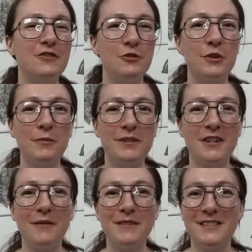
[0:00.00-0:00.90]
Juno
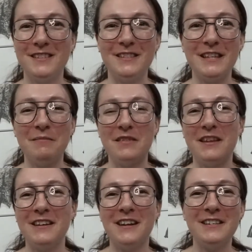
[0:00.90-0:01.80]
pajamas, and the same
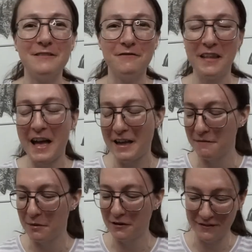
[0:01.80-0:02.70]
thing, nice and flat
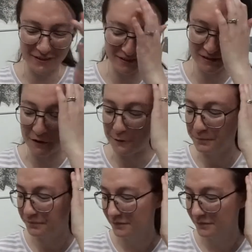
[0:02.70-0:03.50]
and perfect. So